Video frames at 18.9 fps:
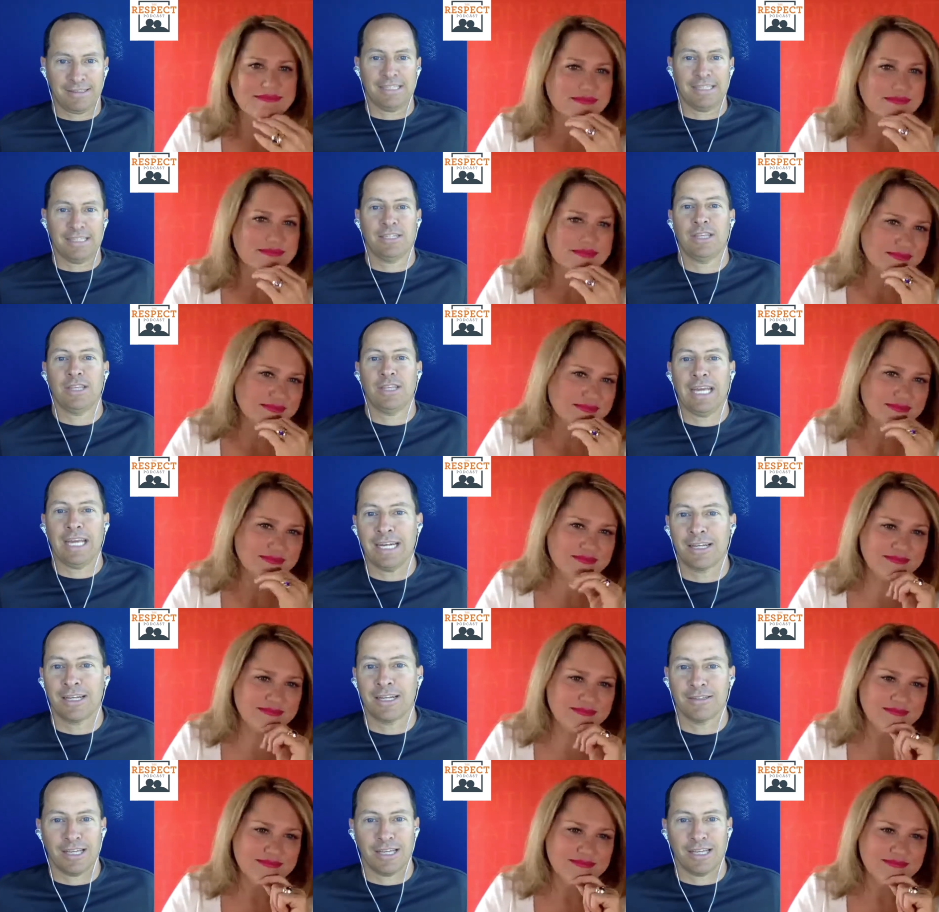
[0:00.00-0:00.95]
Speaker 1: ask that till the
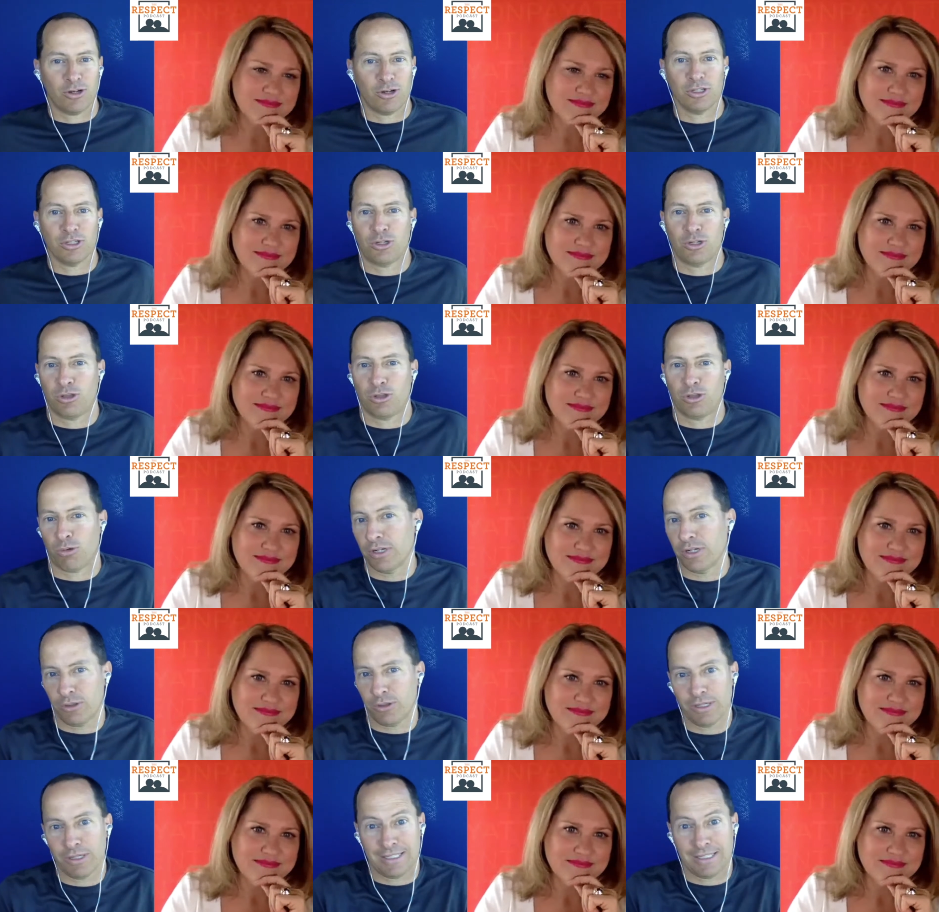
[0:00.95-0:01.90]
end because they could
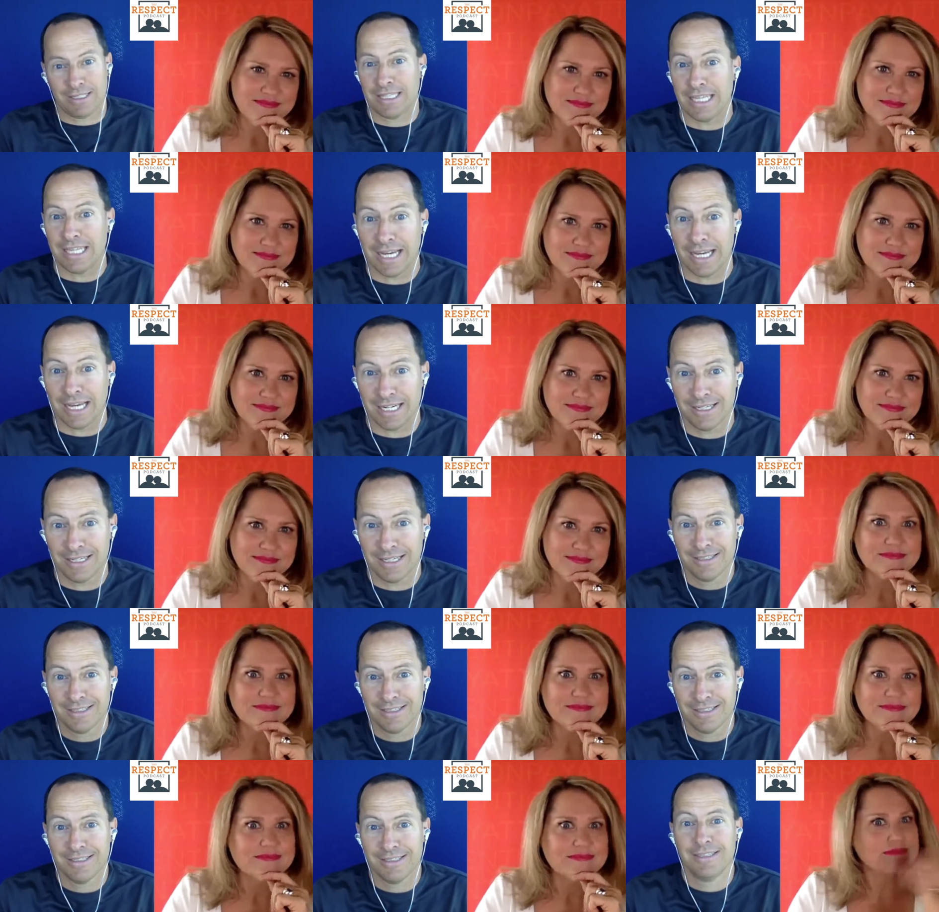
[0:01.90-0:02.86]
throw a twist at the end,
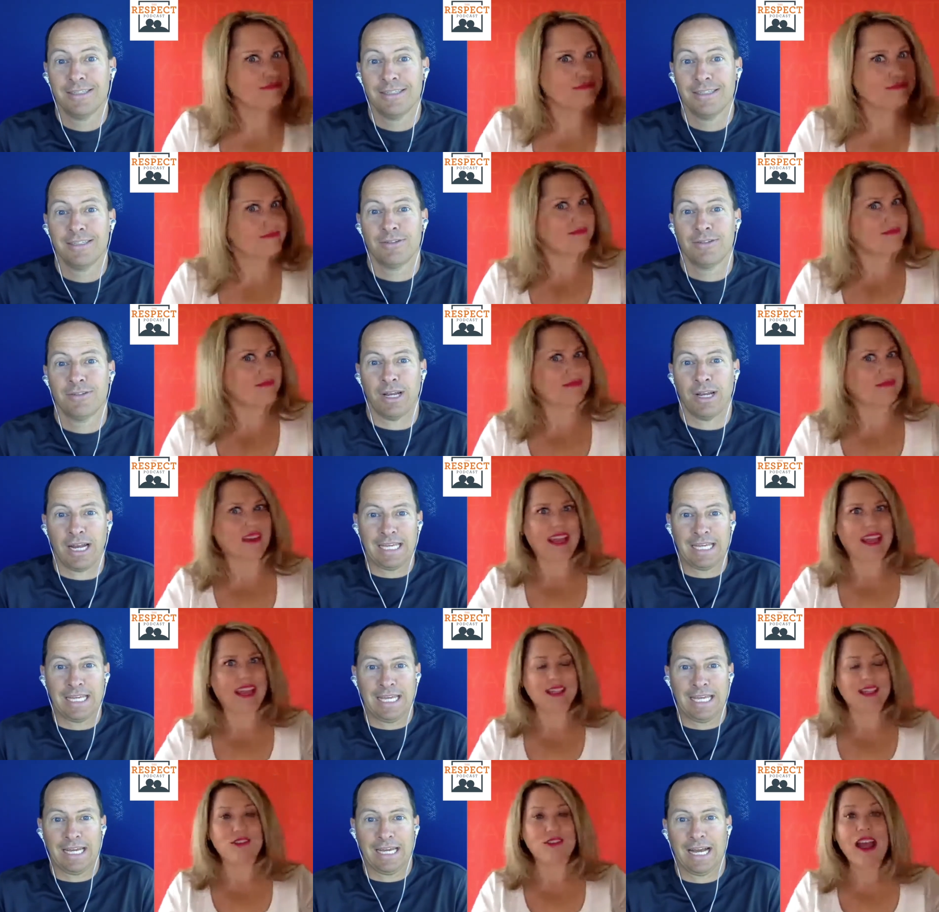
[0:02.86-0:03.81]

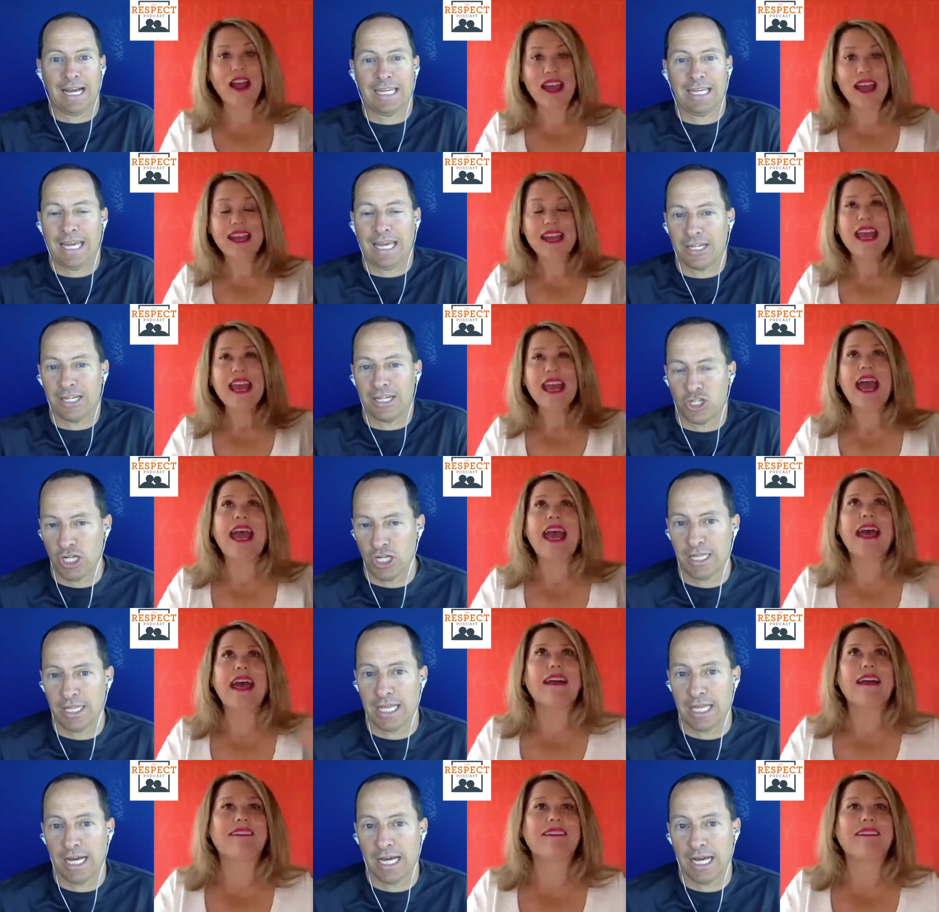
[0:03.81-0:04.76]
right? I That's can't, right. I can't
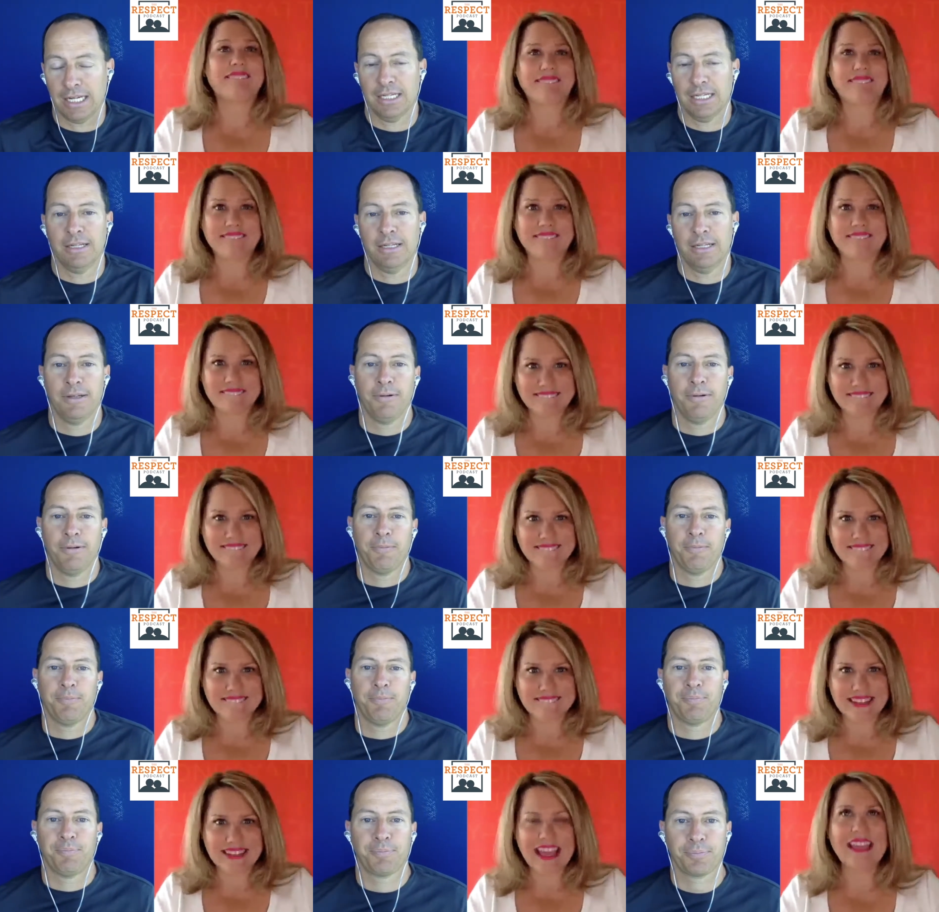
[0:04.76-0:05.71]
cheat that
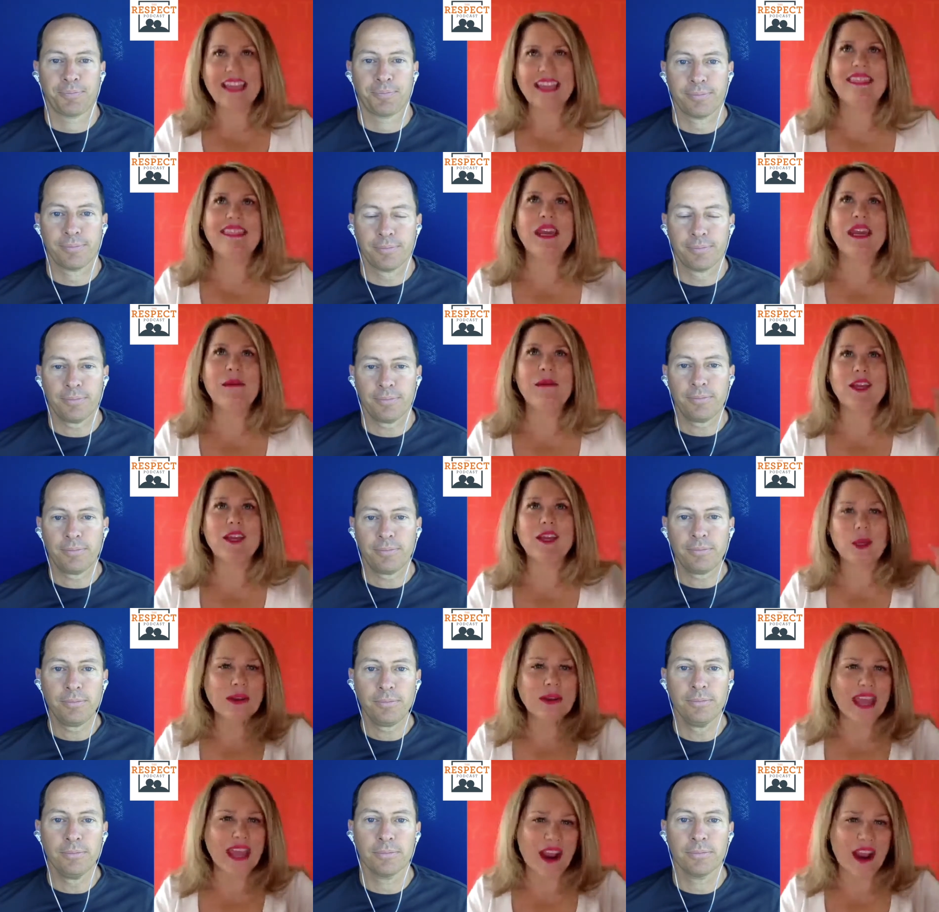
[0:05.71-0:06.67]
Speaker 2: and think
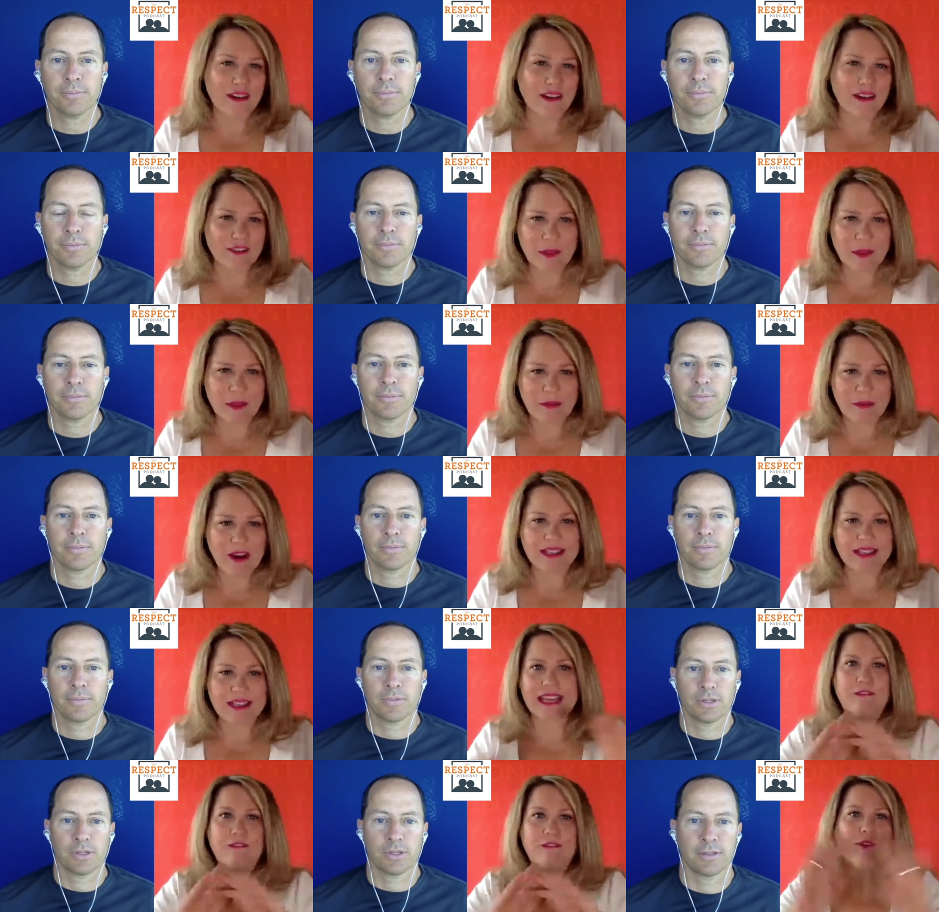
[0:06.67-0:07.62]
about you and Karen have been
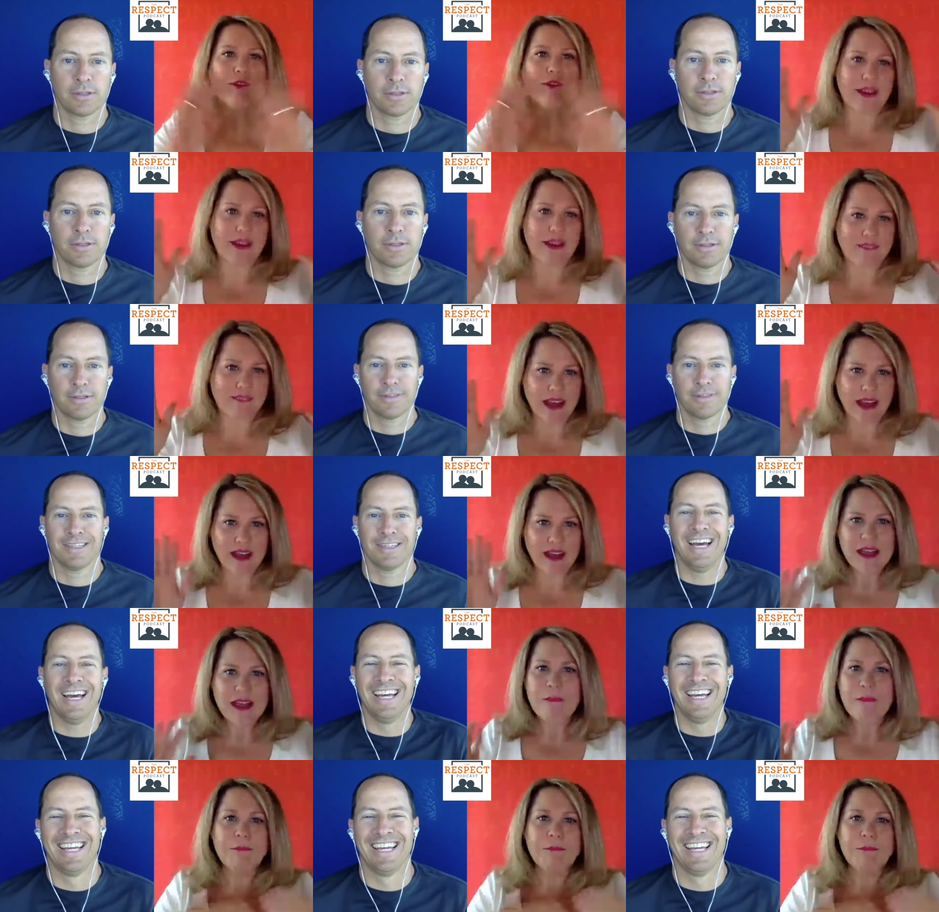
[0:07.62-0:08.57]
married like forever.
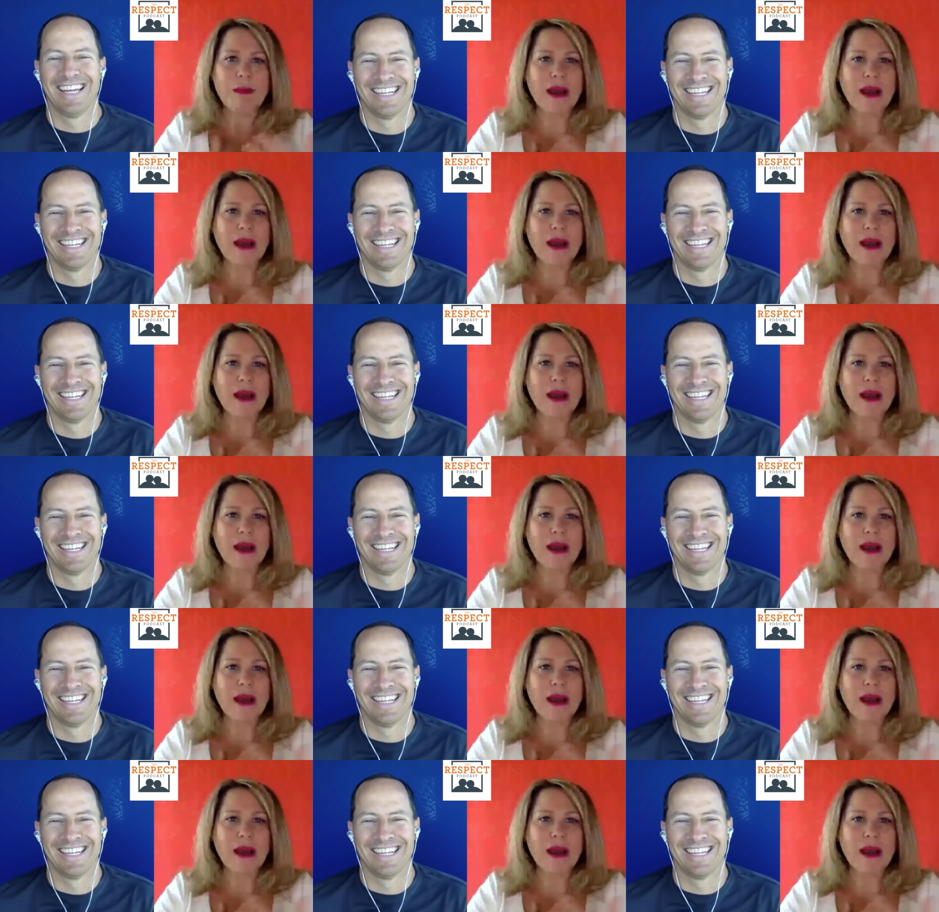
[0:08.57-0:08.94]
My